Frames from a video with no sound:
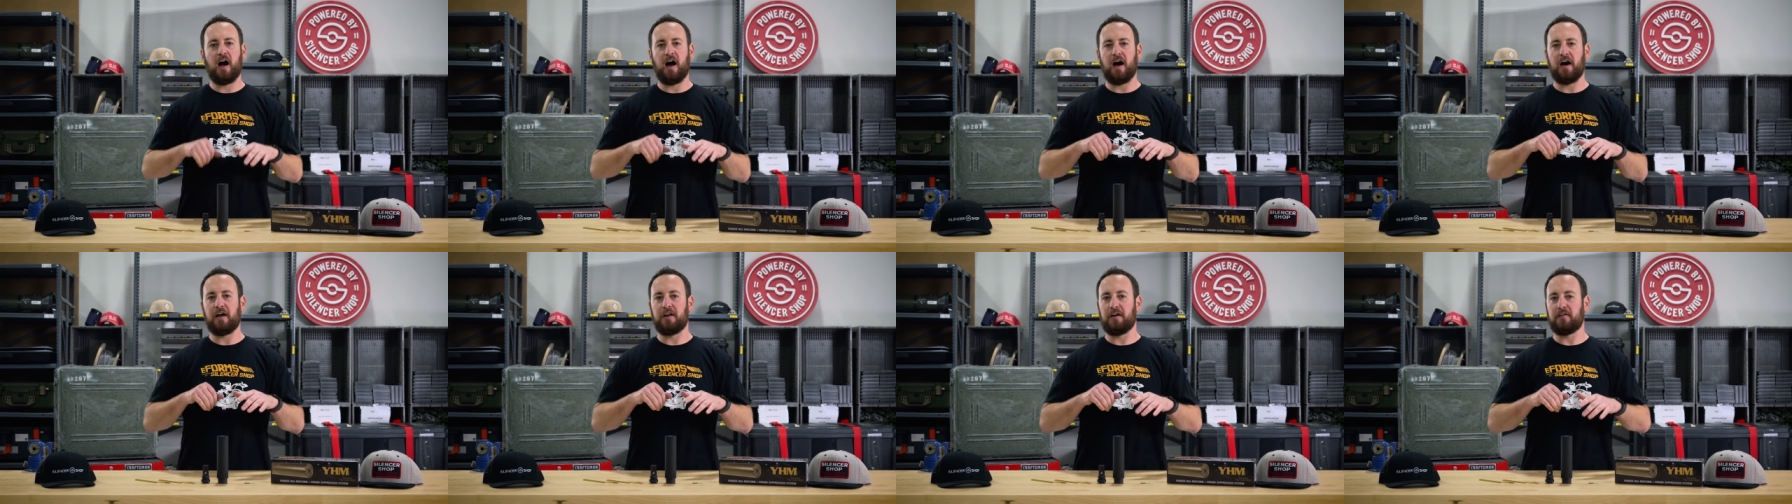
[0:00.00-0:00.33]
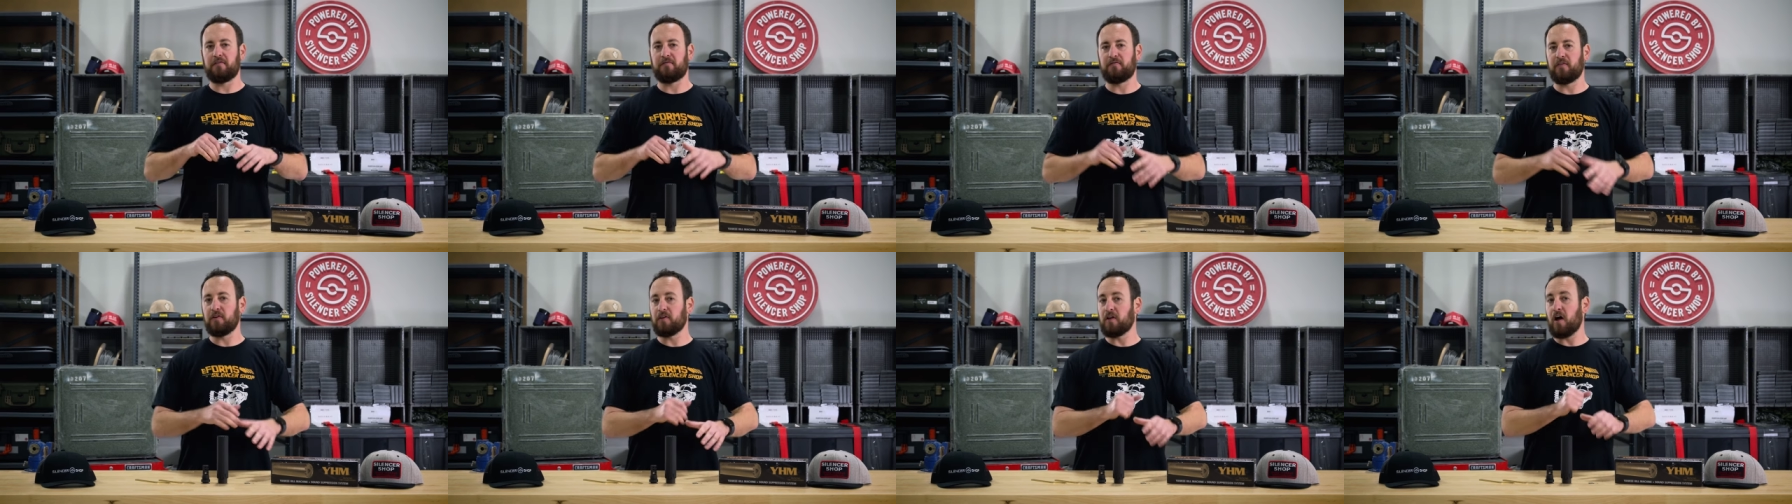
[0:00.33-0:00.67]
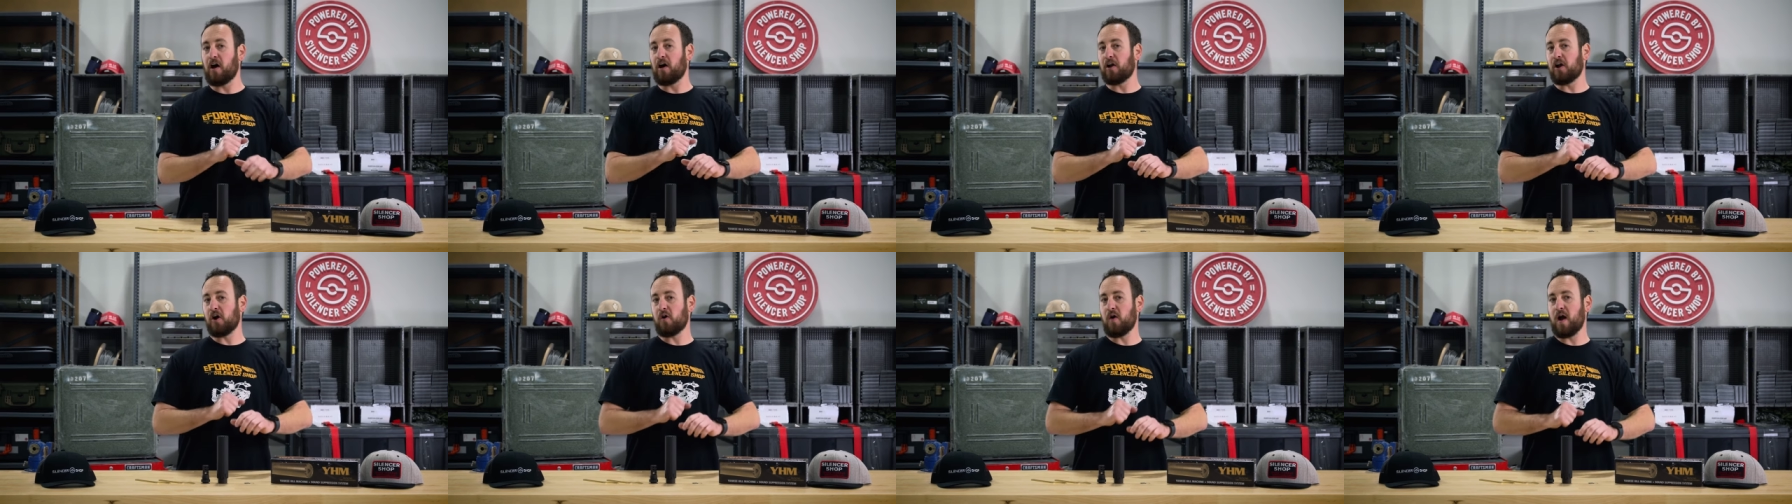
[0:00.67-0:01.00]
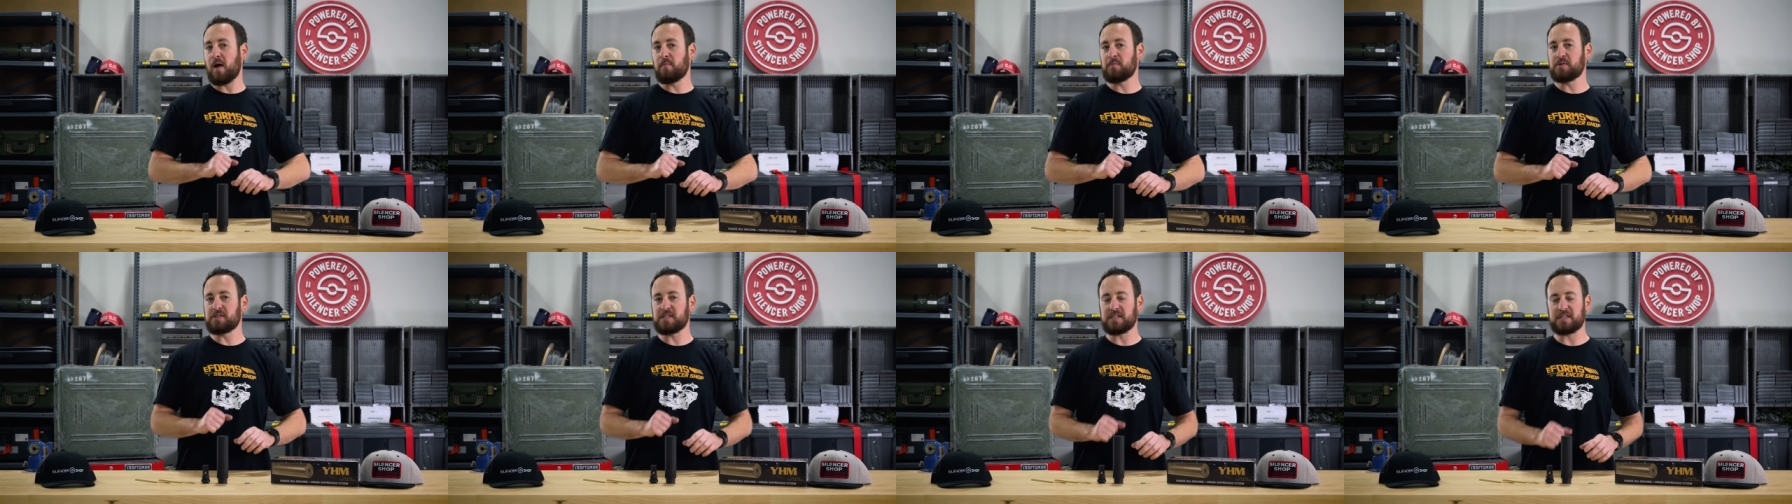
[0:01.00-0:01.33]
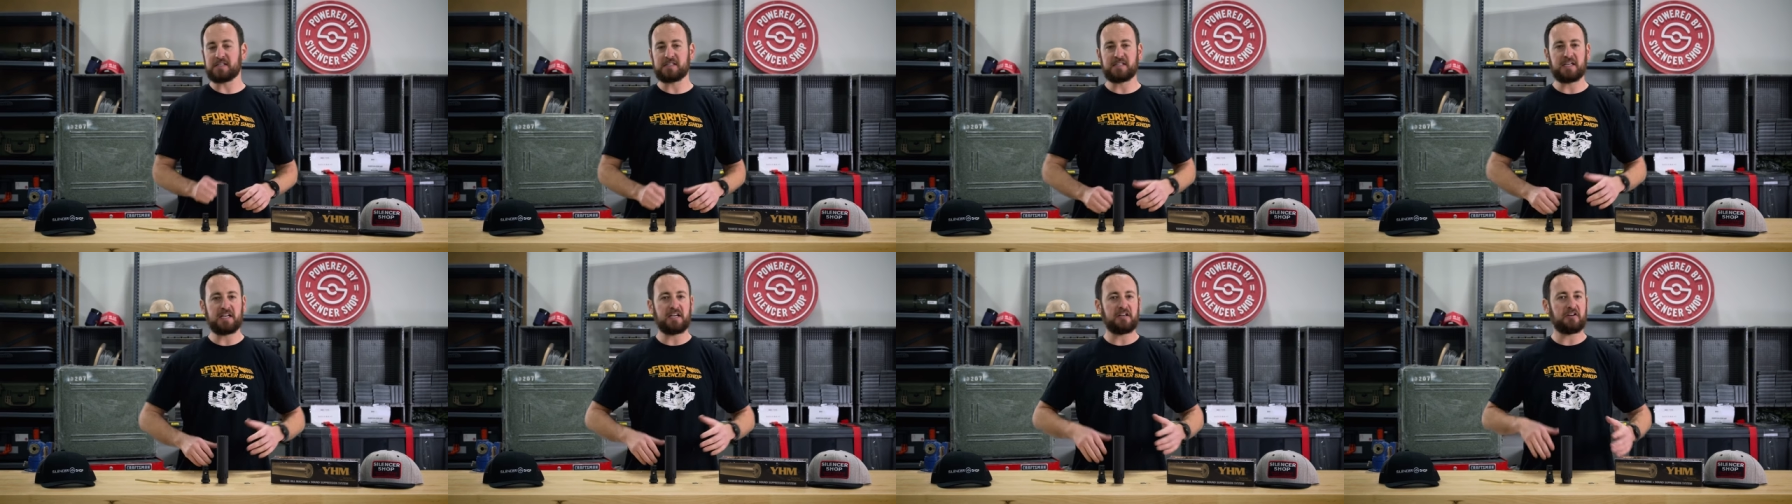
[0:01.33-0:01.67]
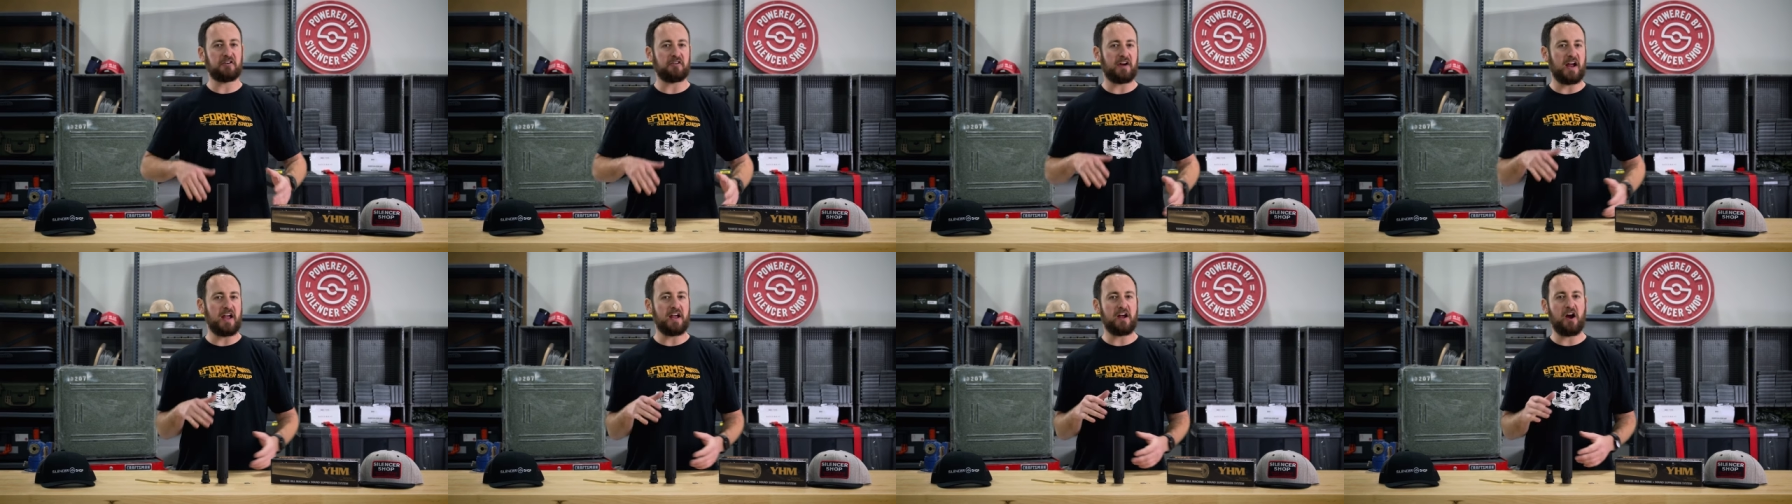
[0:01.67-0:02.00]
on a full auto
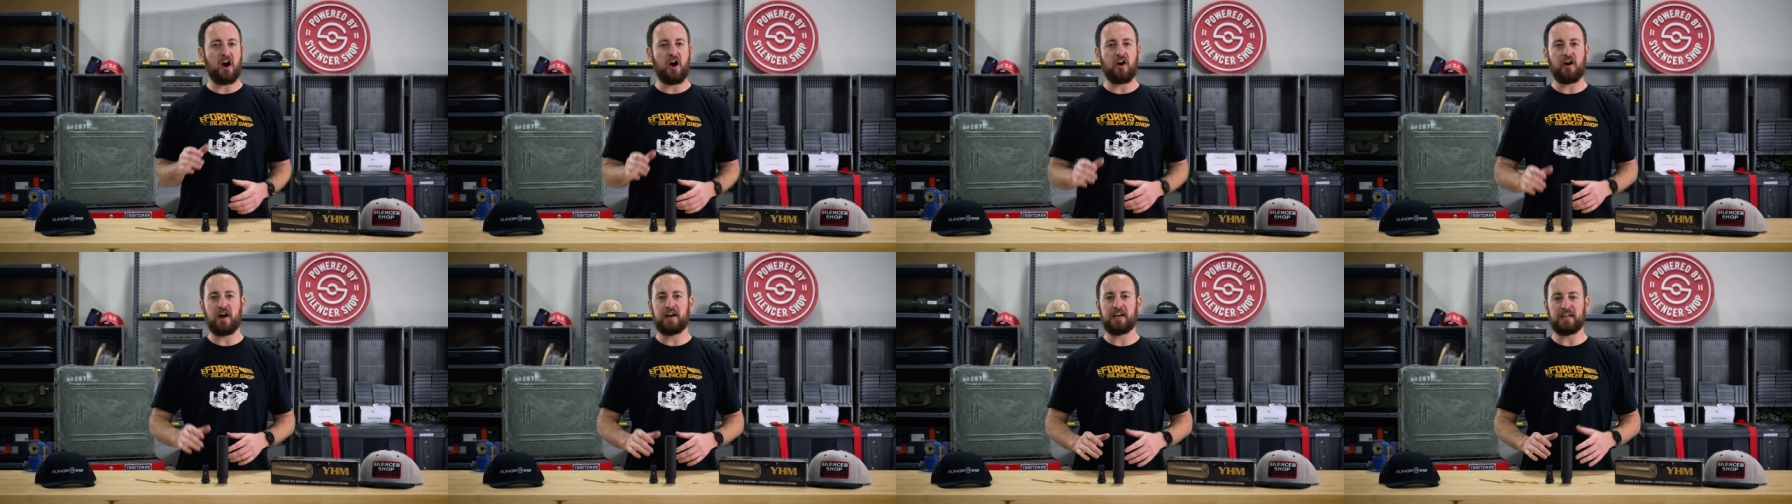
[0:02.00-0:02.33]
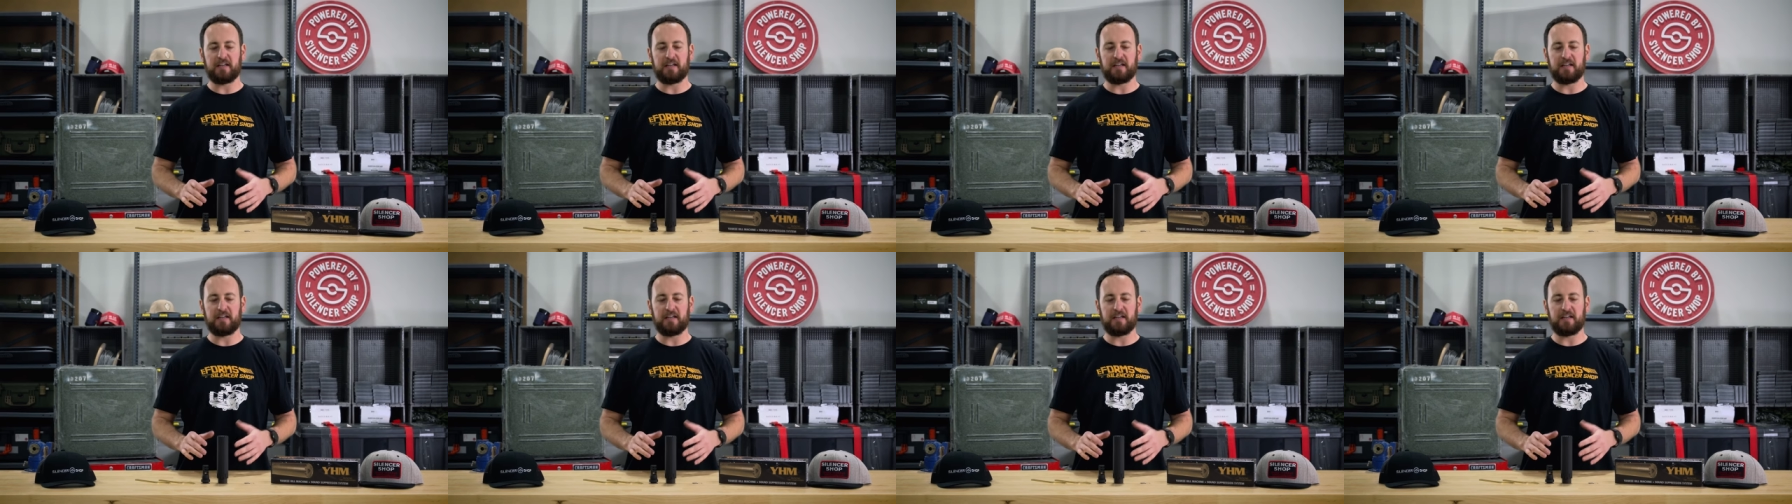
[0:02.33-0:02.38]
M16 or AR,